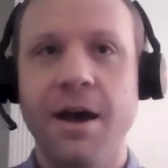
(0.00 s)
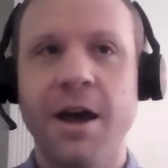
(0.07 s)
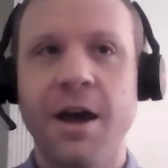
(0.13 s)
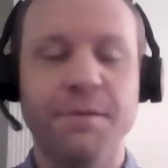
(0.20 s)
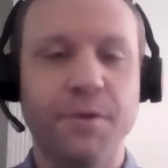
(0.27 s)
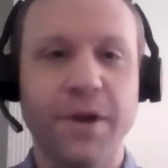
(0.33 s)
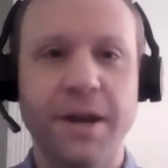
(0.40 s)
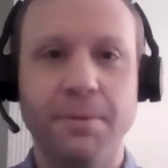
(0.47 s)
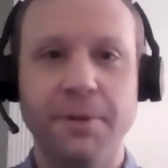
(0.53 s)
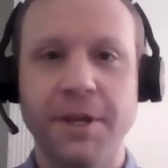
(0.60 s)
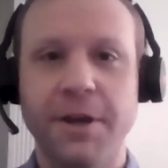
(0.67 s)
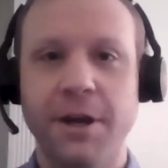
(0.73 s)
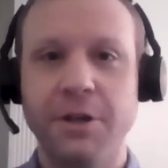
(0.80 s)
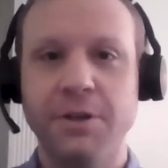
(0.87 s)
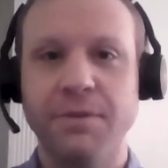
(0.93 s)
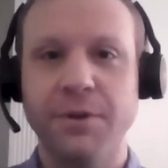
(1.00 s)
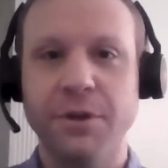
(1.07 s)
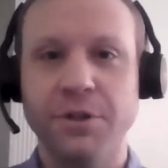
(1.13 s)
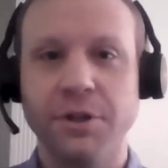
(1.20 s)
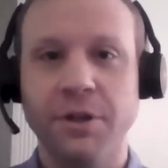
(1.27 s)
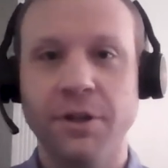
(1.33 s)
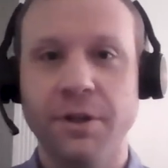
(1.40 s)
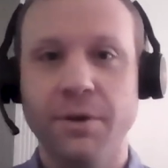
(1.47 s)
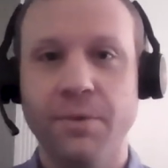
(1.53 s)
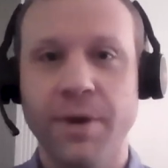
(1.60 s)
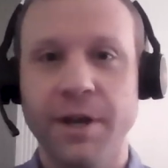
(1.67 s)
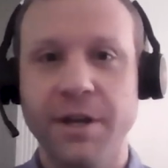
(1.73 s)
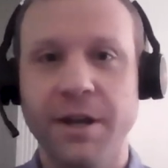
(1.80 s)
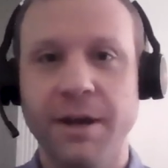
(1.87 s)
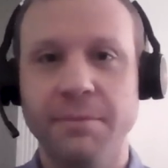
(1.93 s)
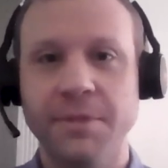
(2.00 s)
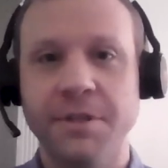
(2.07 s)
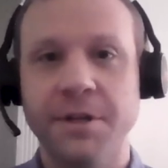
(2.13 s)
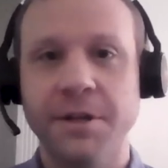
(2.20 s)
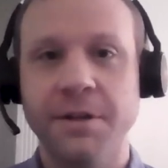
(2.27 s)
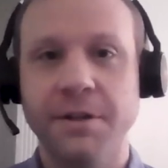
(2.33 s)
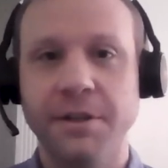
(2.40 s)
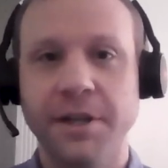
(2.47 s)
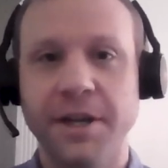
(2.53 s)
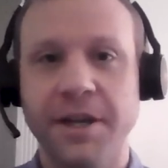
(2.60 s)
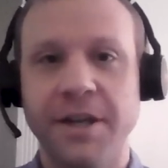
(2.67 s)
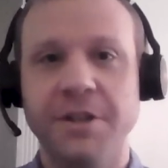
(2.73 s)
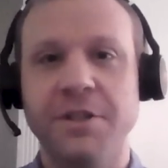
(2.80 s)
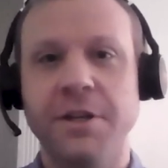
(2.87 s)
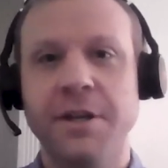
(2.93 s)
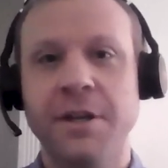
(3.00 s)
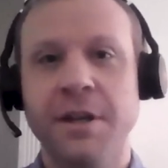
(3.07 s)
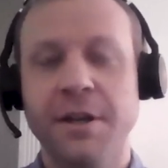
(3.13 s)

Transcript: unavoidably controversial when it comes to litigation